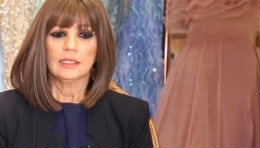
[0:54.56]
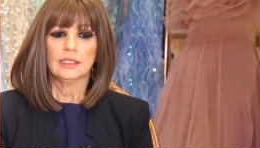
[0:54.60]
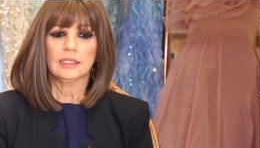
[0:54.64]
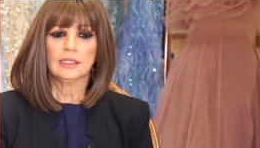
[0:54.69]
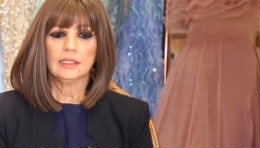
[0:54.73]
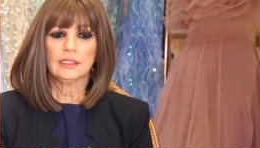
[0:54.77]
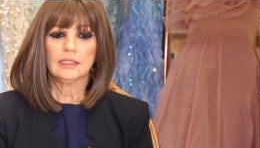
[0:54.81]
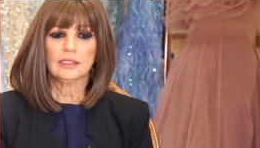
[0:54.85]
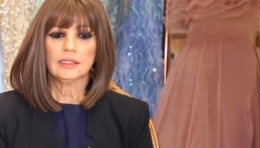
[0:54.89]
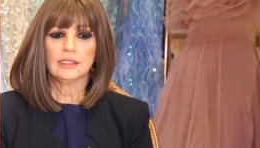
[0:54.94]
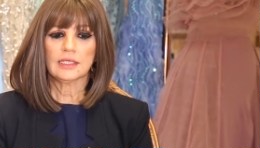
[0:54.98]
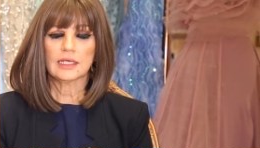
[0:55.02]

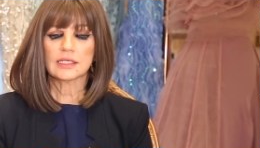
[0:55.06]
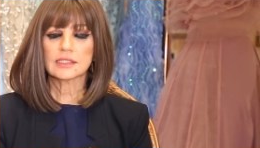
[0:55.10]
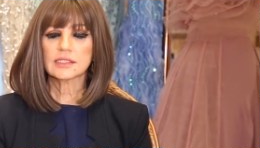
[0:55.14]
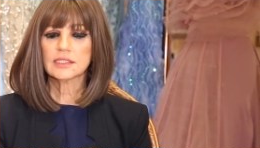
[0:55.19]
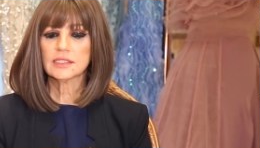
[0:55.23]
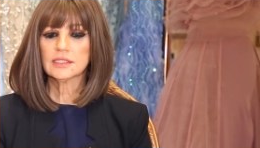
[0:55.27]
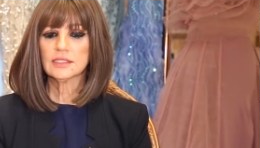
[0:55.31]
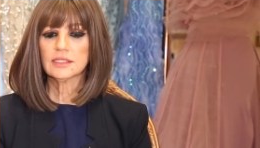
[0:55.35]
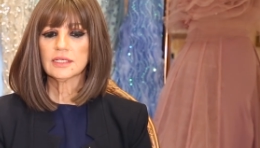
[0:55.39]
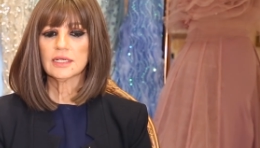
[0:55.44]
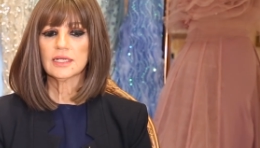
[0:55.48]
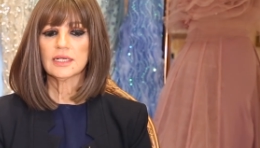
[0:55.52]
a
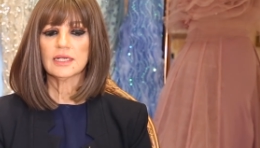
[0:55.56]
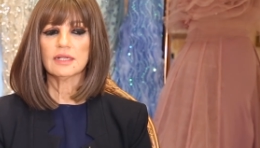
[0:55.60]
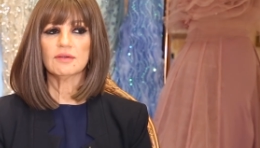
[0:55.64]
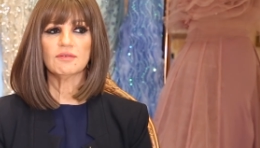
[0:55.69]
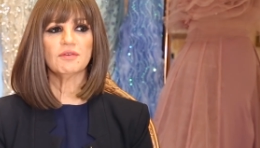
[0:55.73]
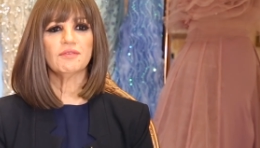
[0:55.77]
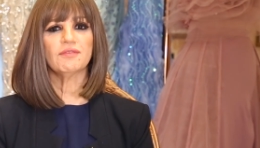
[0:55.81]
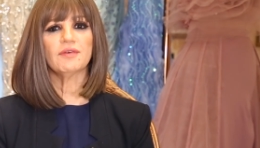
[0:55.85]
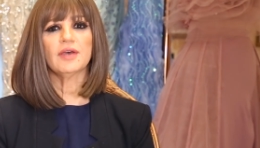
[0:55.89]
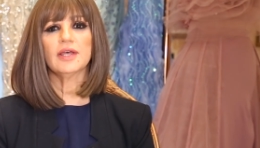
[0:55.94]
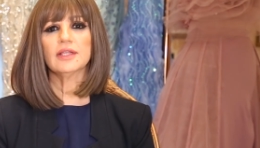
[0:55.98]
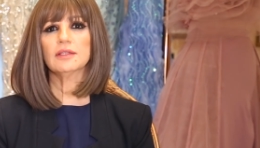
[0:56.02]
youngster, I
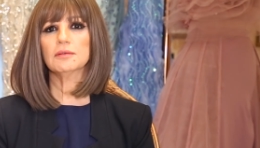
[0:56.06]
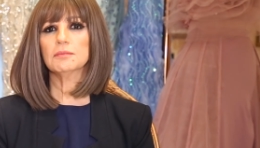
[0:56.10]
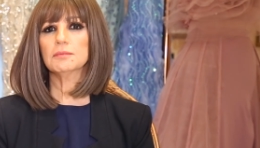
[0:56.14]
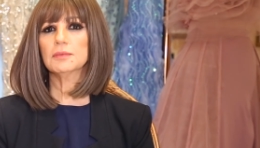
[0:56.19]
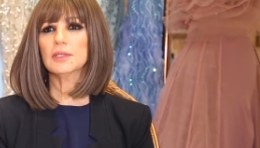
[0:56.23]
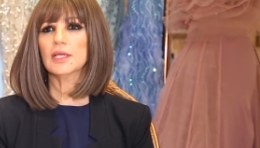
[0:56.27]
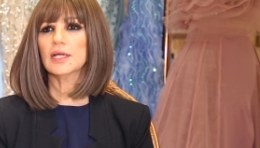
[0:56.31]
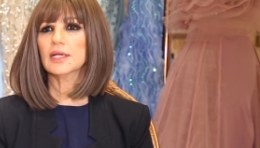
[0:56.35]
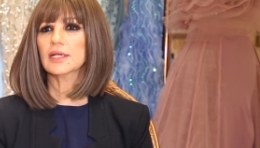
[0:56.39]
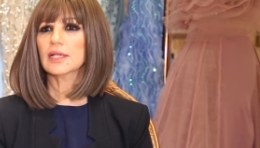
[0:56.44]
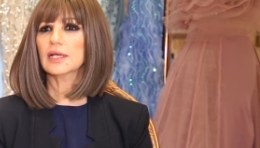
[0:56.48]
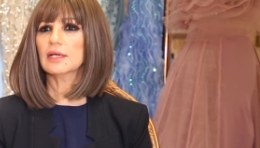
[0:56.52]
never
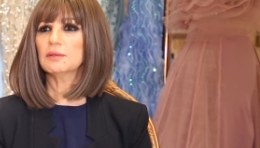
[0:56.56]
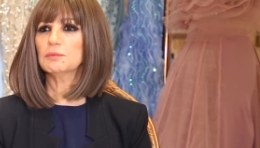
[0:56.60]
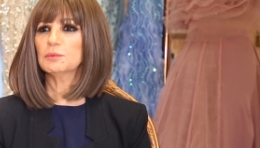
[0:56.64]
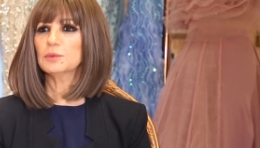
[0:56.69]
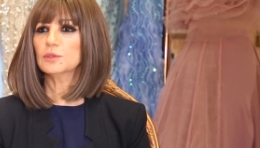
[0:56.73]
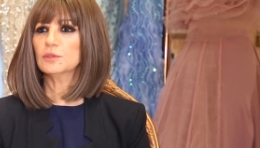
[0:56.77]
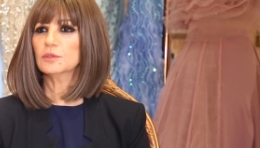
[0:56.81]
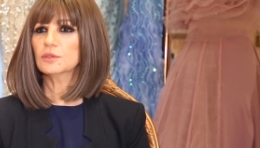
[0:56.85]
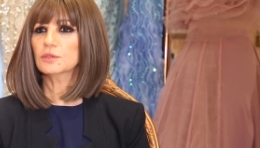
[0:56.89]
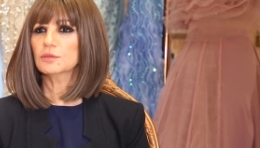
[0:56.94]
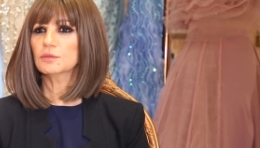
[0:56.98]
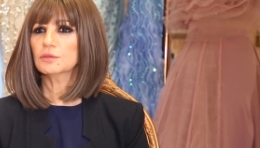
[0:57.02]
fathomed that I
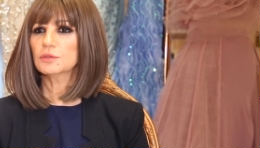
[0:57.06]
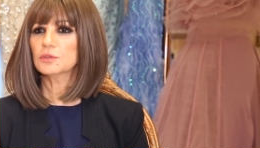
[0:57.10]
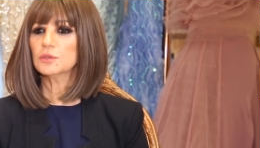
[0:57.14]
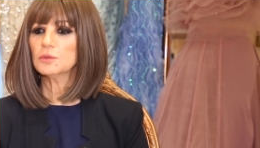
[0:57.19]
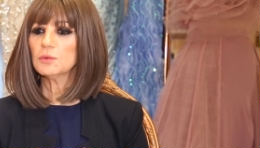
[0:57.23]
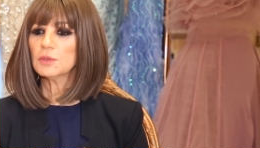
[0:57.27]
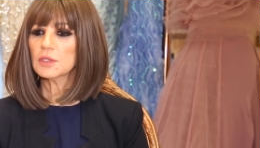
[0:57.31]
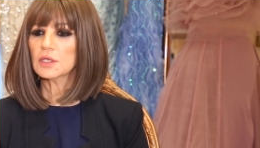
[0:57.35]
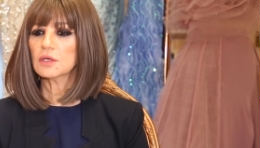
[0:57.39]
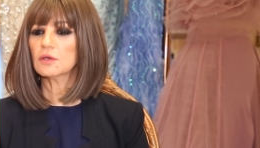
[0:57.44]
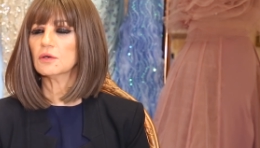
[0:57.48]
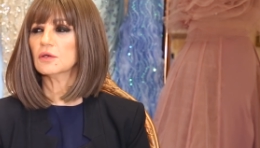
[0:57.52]
would
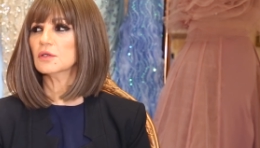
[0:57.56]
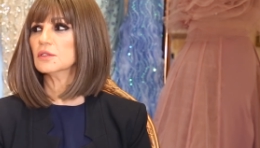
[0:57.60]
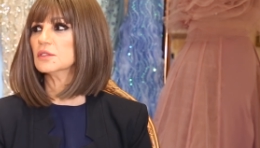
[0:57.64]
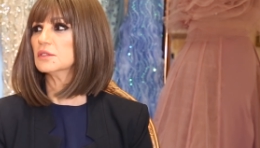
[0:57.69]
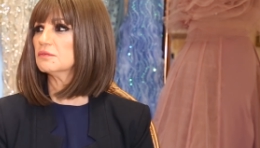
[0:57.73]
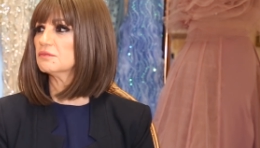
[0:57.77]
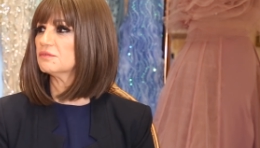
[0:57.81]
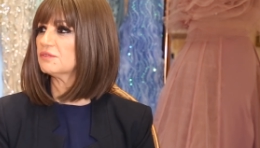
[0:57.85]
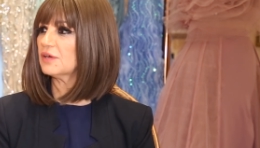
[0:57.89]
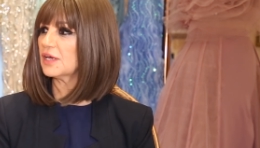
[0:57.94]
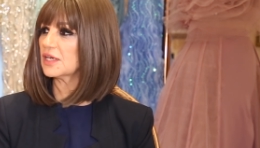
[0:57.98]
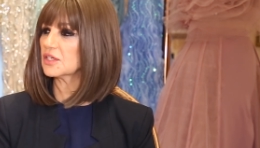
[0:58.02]
do a
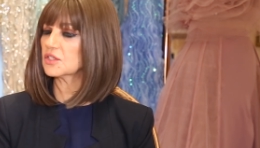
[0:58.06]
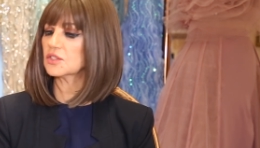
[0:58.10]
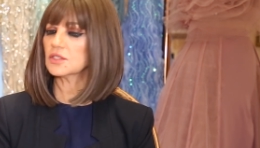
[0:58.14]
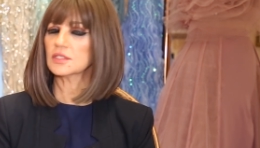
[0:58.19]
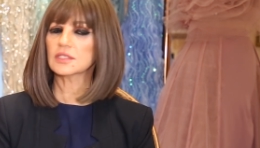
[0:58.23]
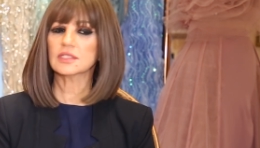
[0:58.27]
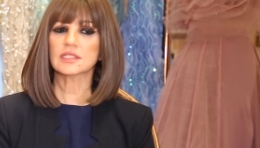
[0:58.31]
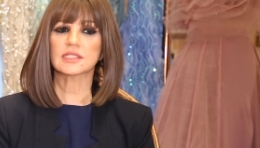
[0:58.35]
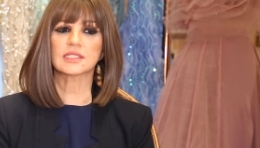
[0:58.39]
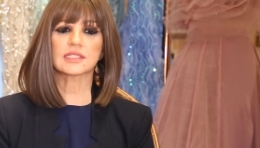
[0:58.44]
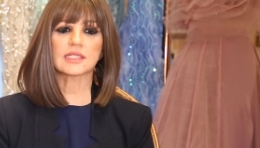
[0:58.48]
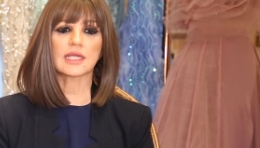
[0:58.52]
course in
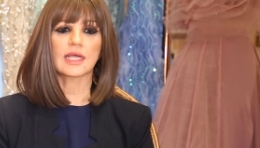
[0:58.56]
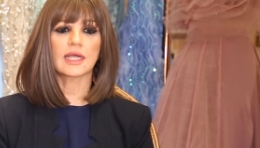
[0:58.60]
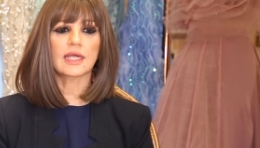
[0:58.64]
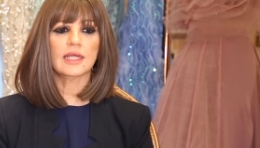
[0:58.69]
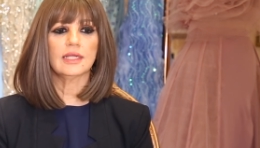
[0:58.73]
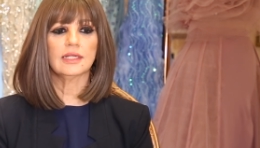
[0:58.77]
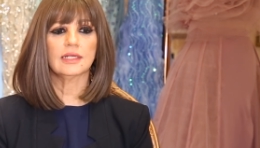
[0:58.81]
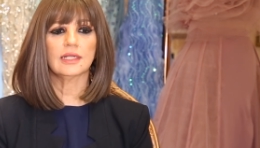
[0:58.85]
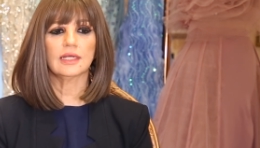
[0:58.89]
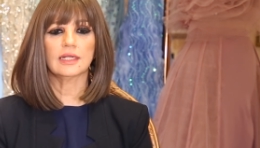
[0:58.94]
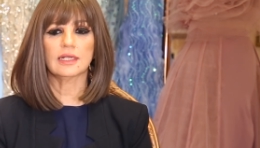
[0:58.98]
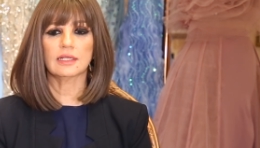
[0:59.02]
fashion
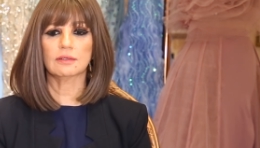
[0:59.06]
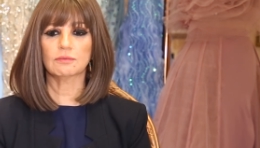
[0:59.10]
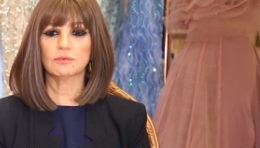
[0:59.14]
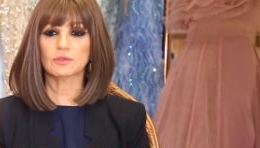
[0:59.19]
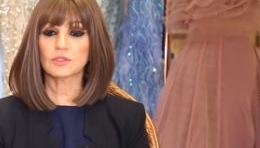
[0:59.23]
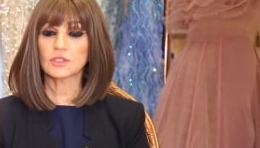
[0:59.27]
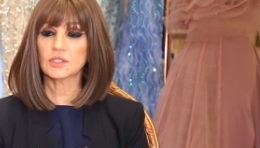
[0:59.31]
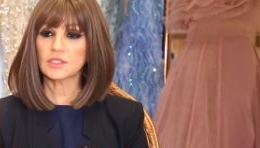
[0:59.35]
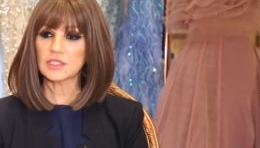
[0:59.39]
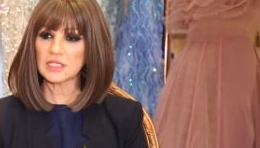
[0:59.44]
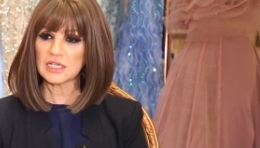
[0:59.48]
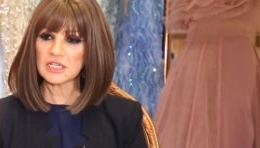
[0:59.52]
design and I
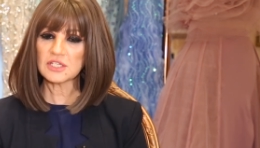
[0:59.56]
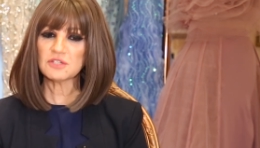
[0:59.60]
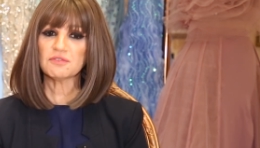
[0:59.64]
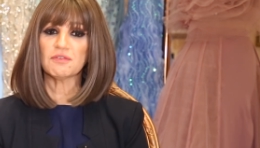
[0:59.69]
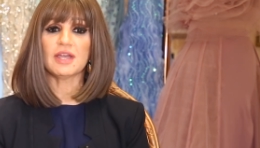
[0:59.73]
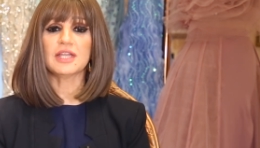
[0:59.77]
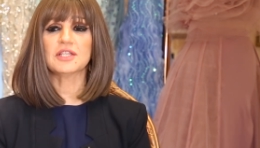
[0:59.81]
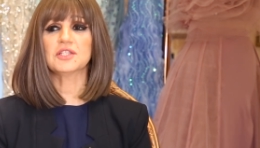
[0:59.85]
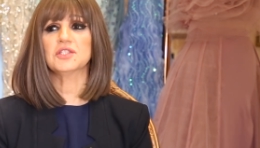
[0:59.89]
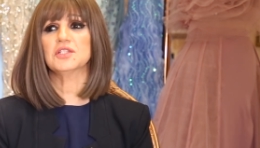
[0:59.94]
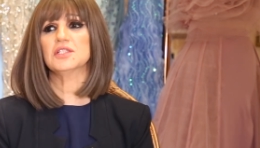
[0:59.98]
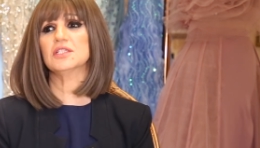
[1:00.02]
would teach
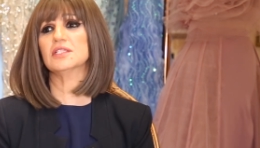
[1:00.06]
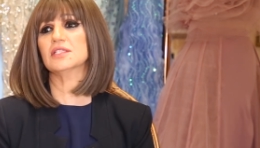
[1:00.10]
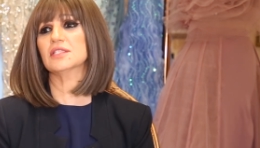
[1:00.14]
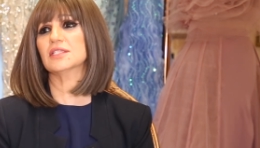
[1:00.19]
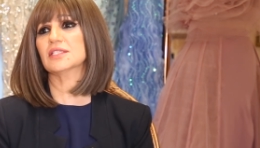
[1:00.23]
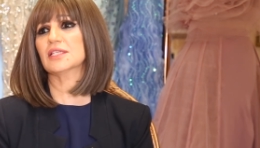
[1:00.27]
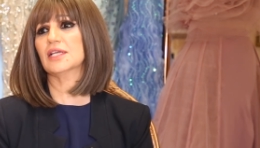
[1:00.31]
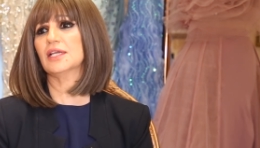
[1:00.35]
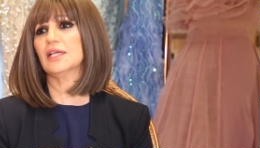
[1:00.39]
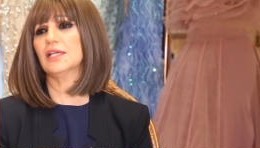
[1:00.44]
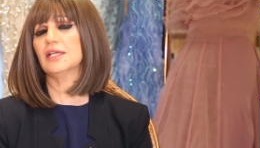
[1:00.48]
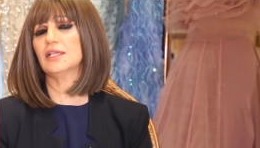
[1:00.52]
fashion
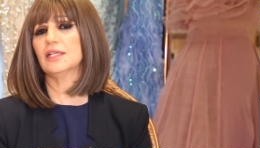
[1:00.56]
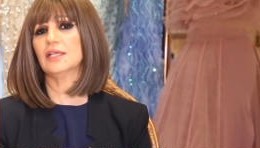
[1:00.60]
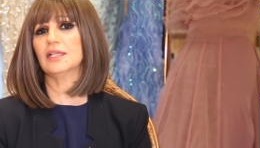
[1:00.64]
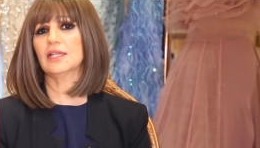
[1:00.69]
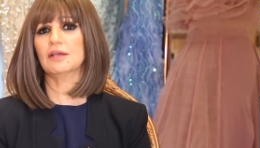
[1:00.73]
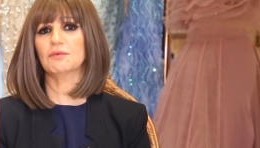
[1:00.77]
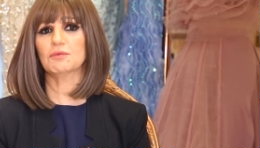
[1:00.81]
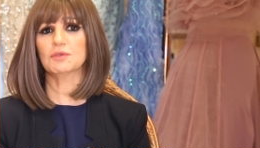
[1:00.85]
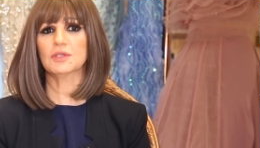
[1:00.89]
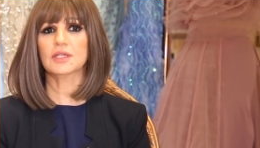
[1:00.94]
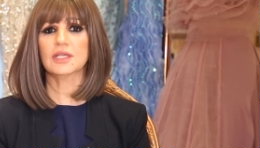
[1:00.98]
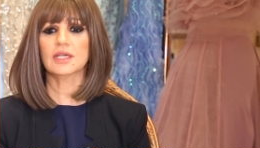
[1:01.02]
design and
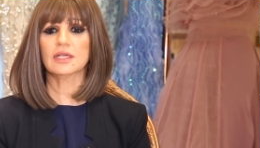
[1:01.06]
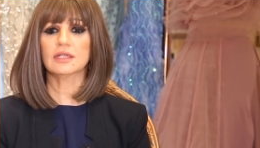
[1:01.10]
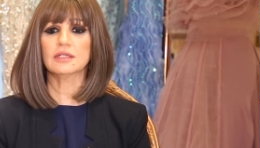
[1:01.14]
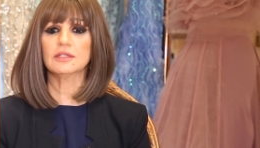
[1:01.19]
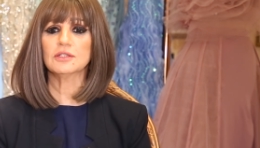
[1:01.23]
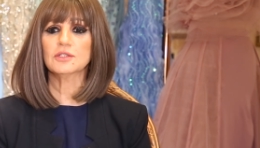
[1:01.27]
I would get